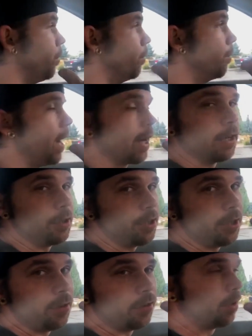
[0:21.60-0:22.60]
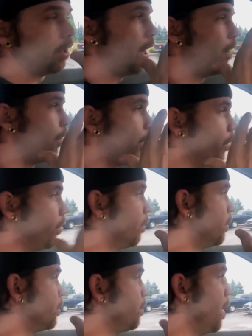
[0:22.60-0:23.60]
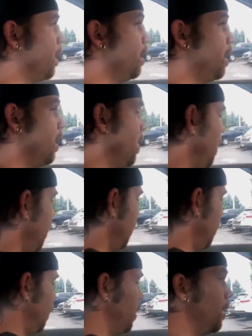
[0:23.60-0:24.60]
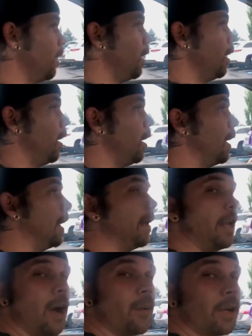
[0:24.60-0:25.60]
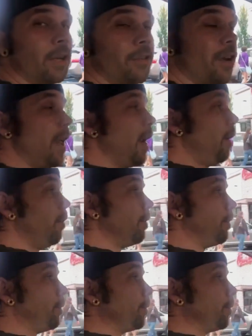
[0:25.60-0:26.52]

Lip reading: new mac and cheese. I've heard so much about it and now we're going to try it out.